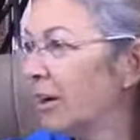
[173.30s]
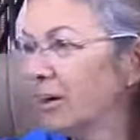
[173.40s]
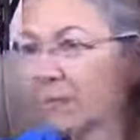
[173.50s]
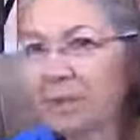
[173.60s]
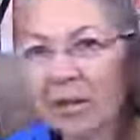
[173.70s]

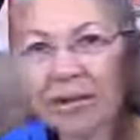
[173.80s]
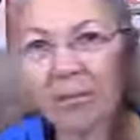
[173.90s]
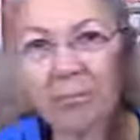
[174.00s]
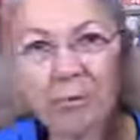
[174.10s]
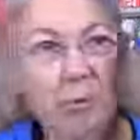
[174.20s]
let me tell
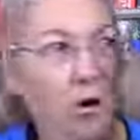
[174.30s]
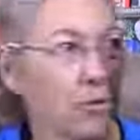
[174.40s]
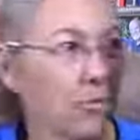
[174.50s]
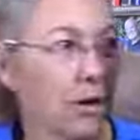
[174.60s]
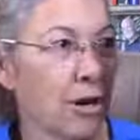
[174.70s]
you, we
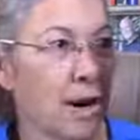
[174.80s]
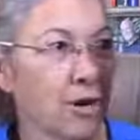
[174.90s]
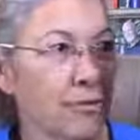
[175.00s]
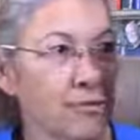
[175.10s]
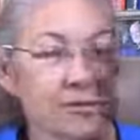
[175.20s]
walked through our
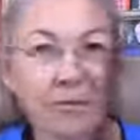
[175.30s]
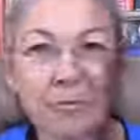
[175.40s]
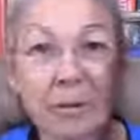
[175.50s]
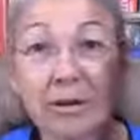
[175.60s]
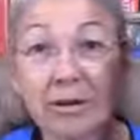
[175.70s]
house and
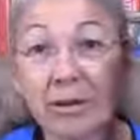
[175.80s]
we